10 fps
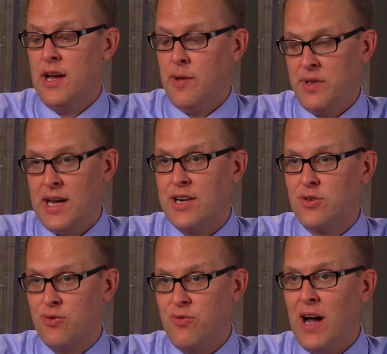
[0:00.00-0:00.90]
I'm the
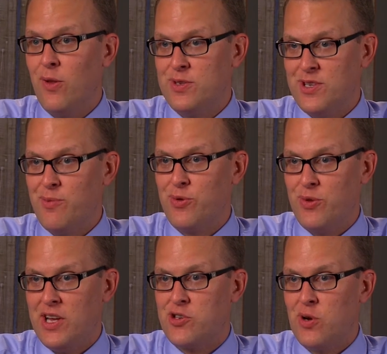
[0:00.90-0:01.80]
doctor who follows them through
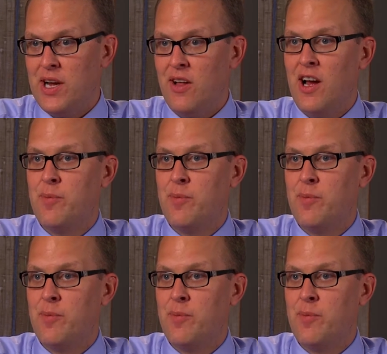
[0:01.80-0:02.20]
that trial.